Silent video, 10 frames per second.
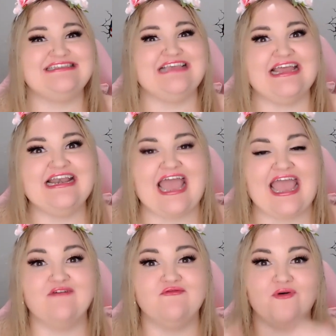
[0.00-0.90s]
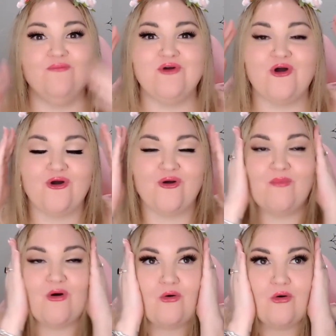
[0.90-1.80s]
is in a
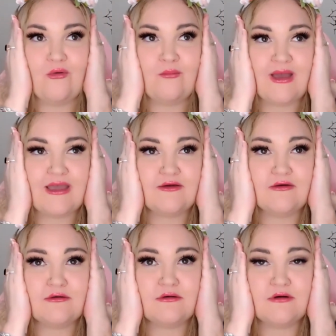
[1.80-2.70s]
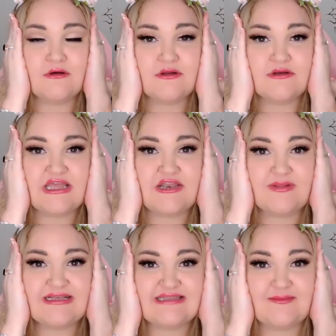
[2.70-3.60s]
rom-com, oh my God, can you
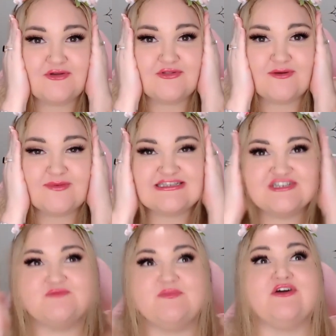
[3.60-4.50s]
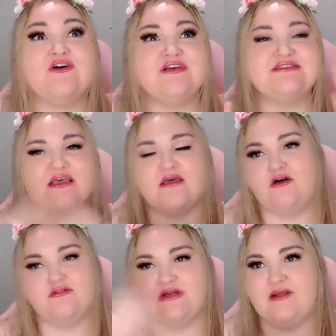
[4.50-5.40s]
please let me know in the comment section? Because
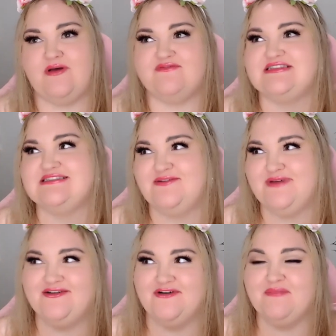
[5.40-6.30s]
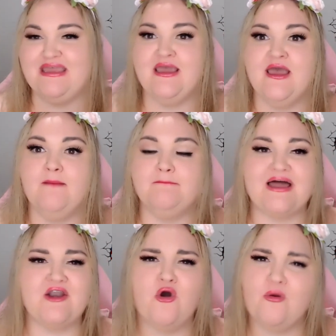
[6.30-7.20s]
I'll look it up after this anyway, knowing me.
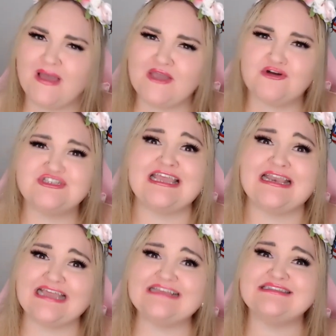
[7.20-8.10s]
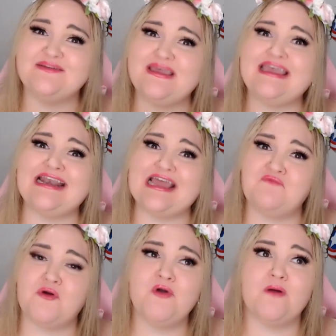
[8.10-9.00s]
But oh my gosh, he needs to be in a
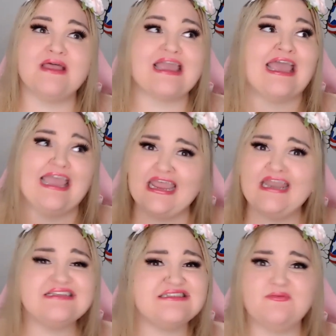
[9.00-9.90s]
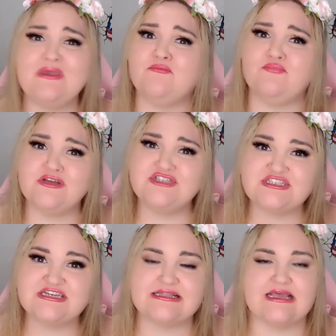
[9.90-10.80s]
rom-com. Like, he needs to be in
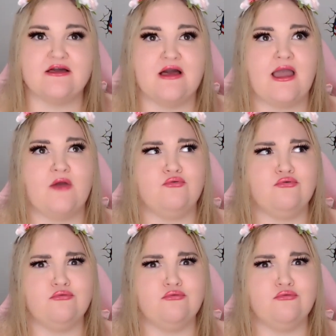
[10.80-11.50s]
Bridgerton, that guy.